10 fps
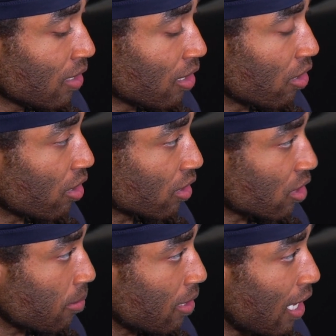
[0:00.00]
learning the
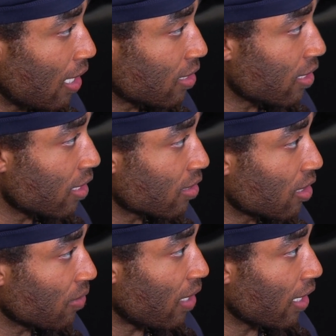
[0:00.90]
terminology and
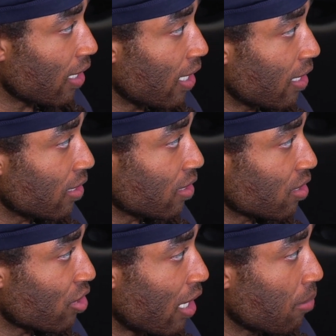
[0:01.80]
stuff like that, and
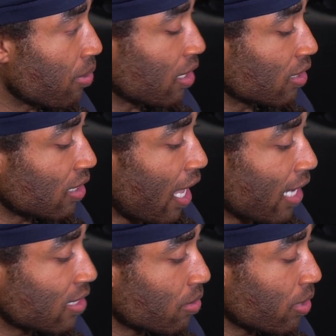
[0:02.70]
just trying to put it into
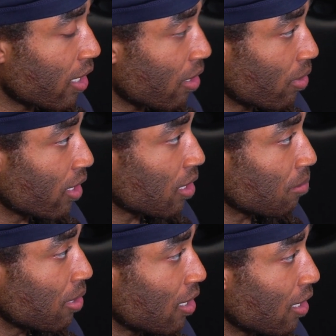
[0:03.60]
action. We can't really
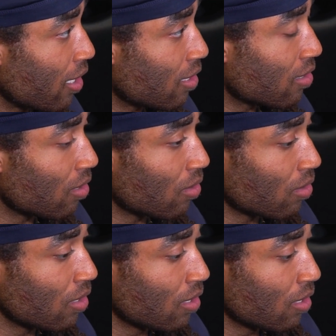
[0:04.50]
compete yet,
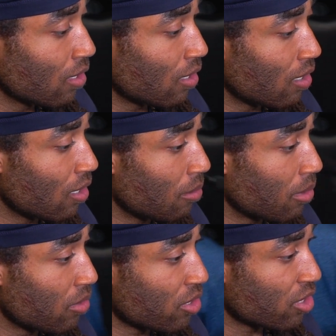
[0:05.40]
so.
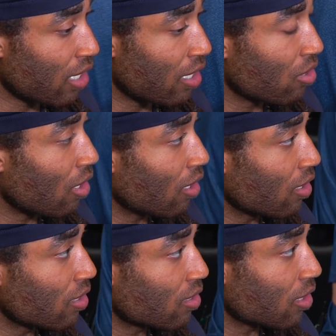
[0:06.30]
But we just try to do all
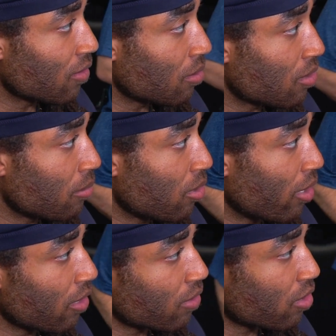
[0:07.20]
the other stuff to be
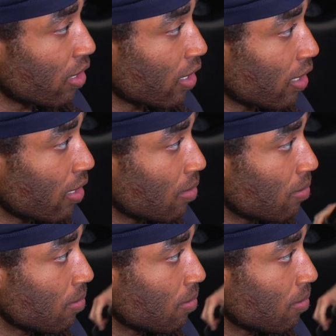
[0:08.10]
ready for training camp.